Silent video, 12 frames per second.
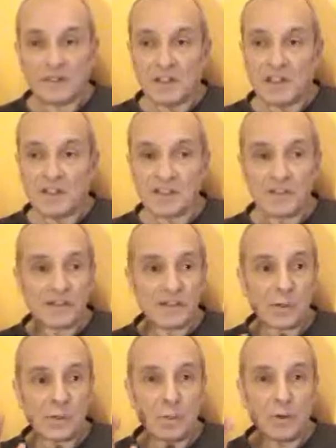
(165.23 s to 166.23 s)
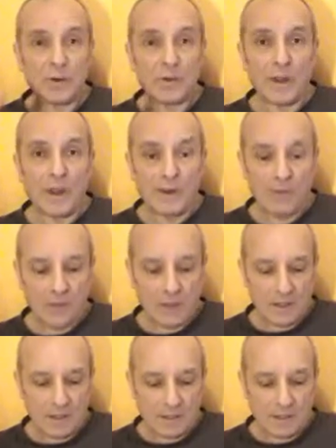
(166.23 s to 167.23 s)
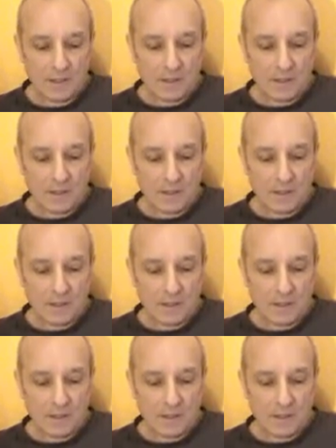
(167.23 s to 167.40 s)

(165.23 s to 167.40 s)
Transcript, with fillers: Yes, there's this world out there,